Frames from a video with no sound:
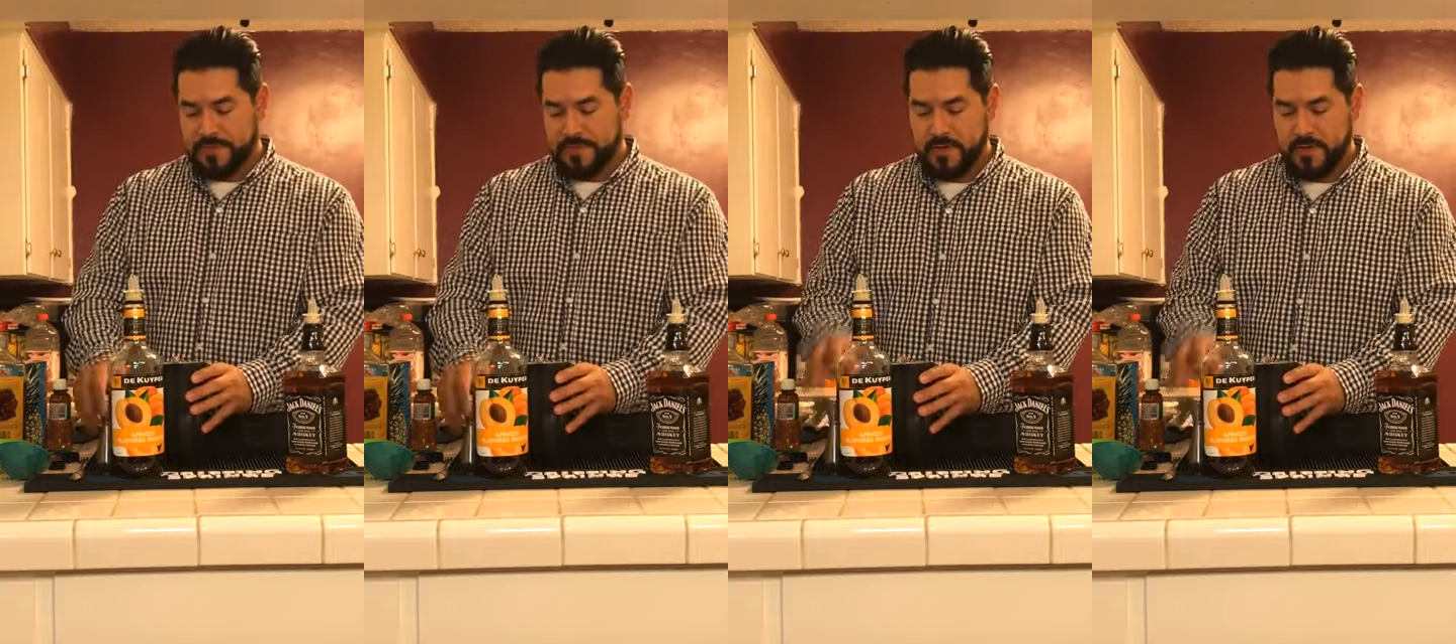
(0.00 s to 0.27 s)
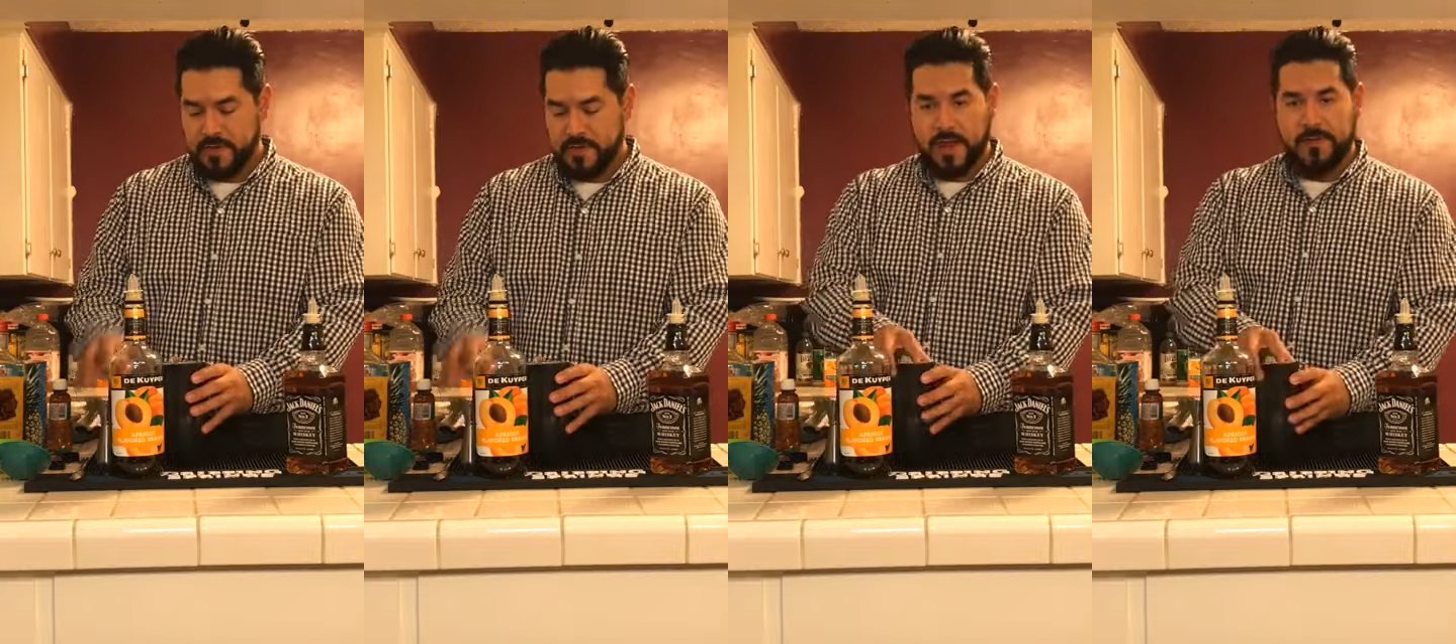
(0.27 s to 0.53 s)
We
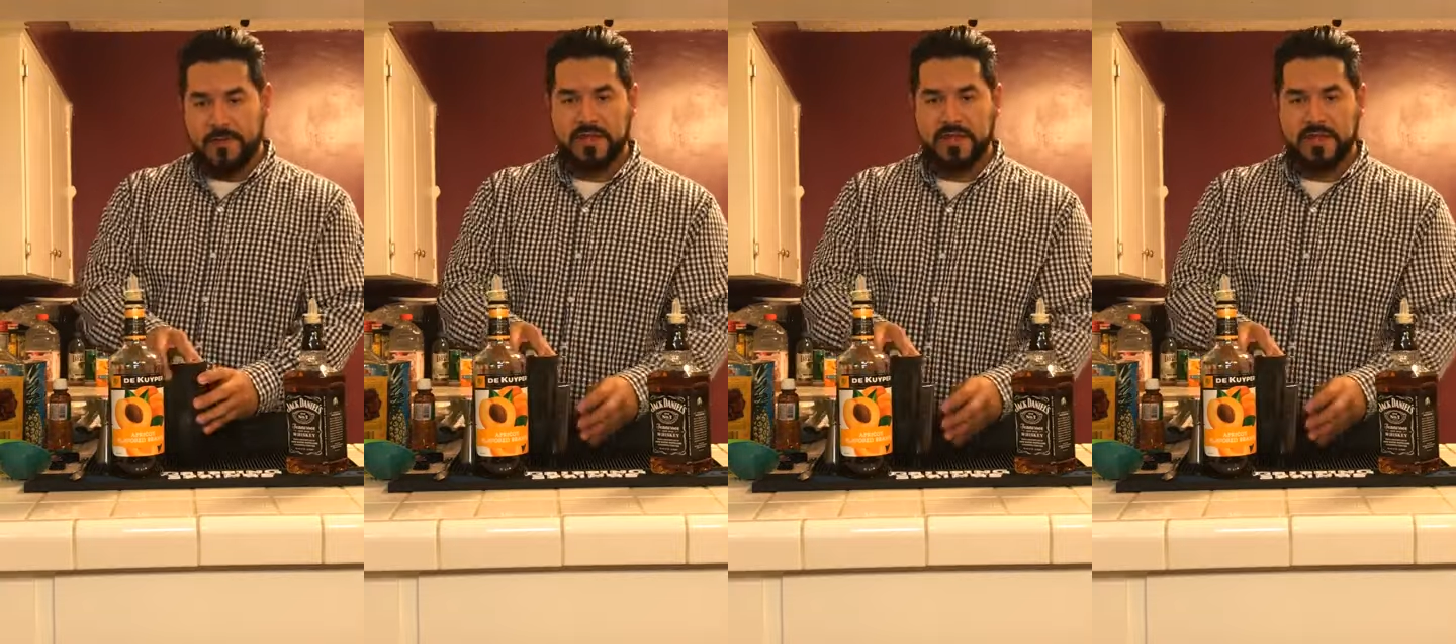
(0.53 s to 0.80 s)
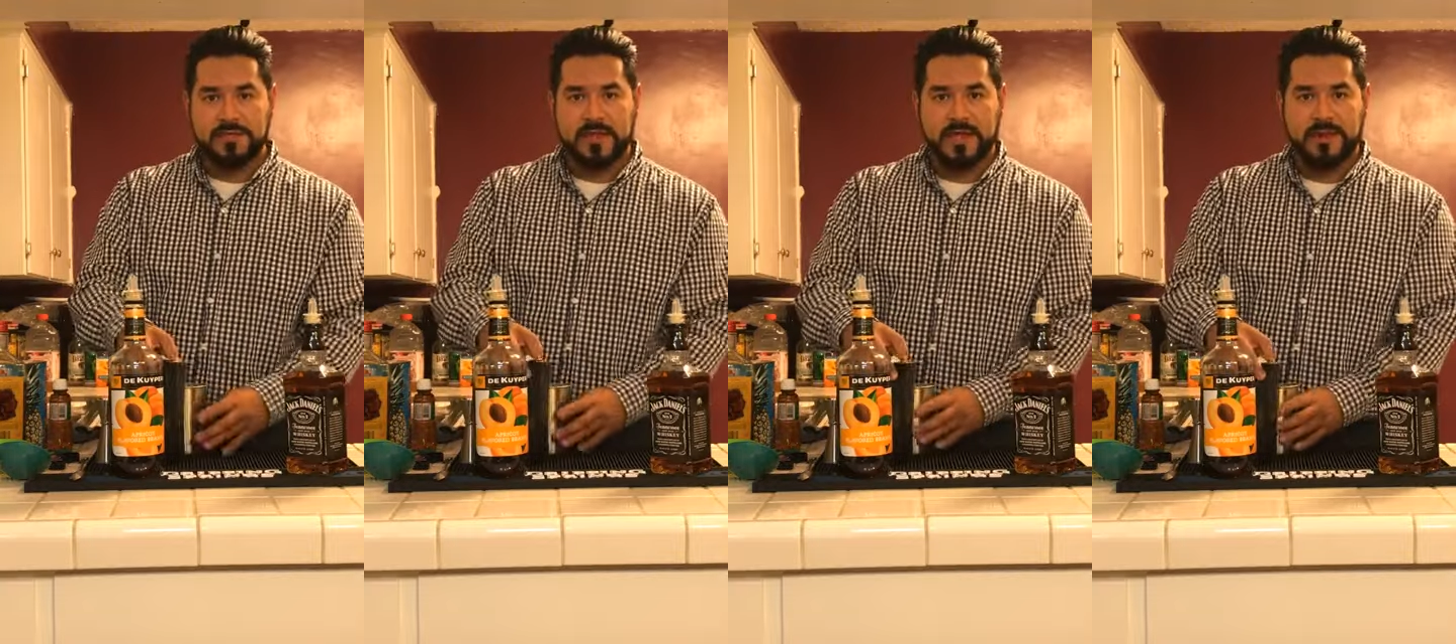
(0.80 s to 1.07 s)
gotta make those
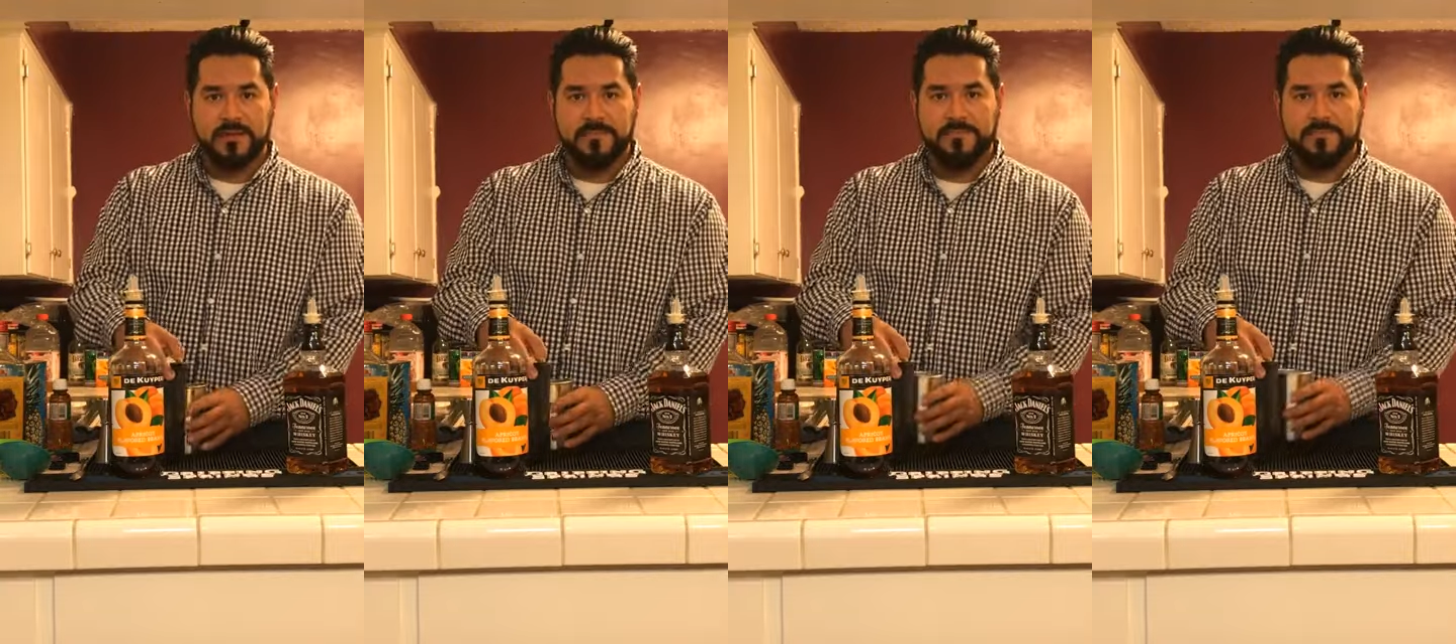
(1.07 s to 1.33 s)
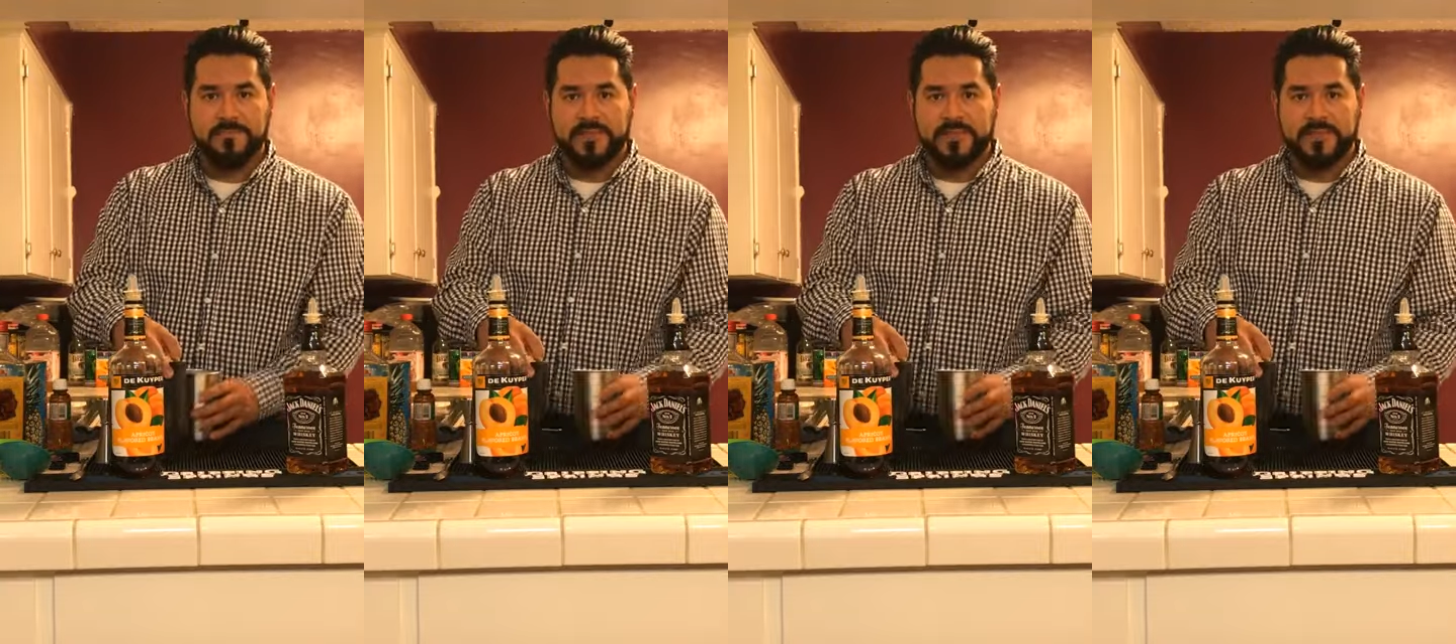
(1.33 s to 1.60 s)
later.
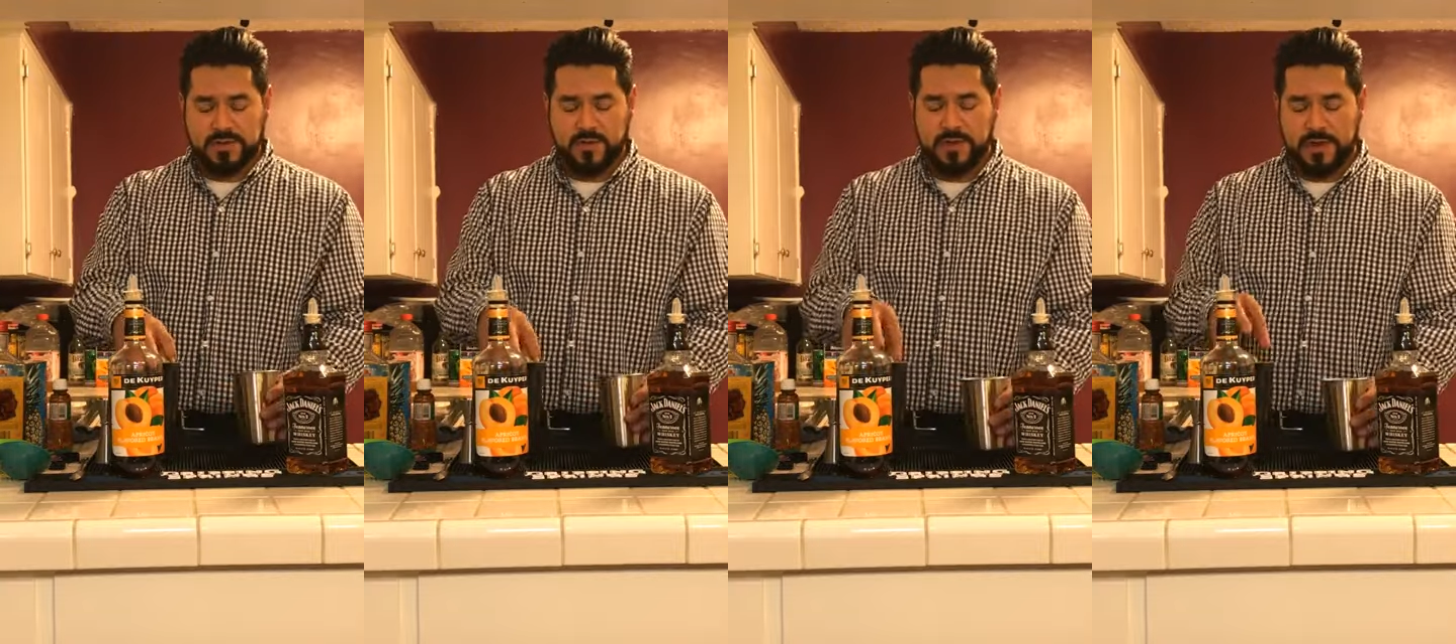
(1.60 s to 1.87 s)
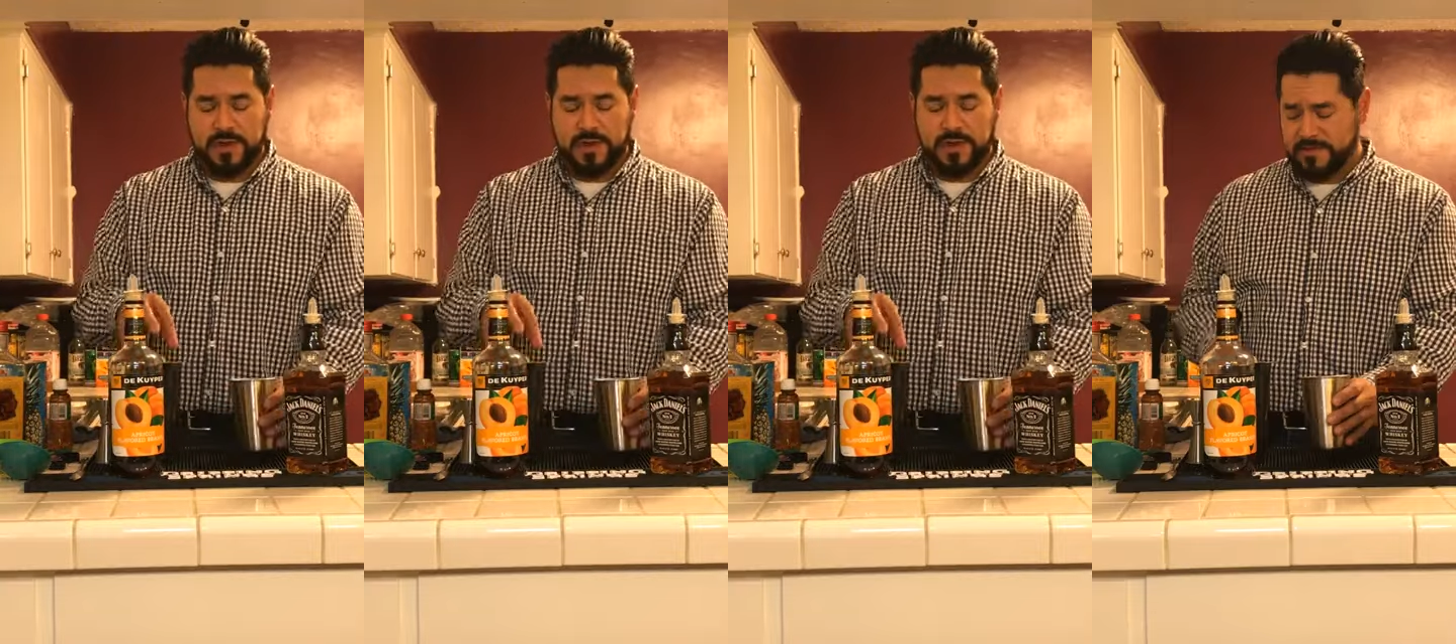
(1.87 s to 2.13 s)
That was really
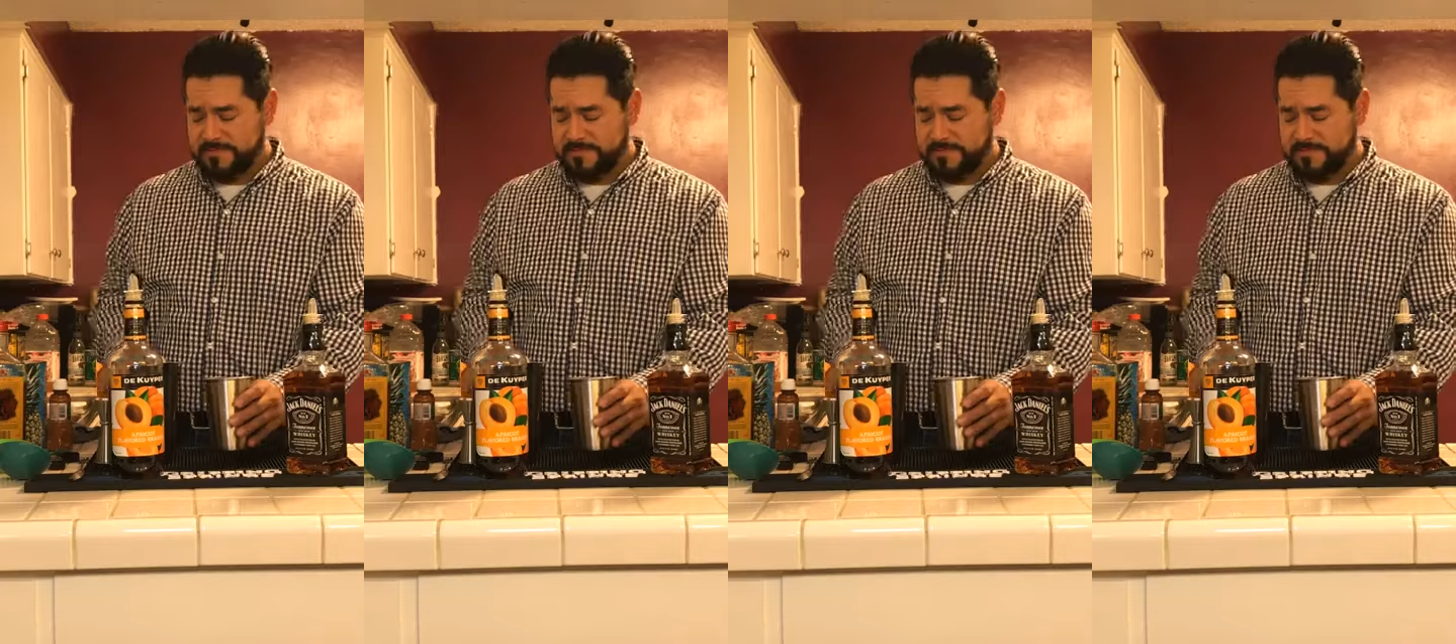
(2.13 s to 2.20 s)
good.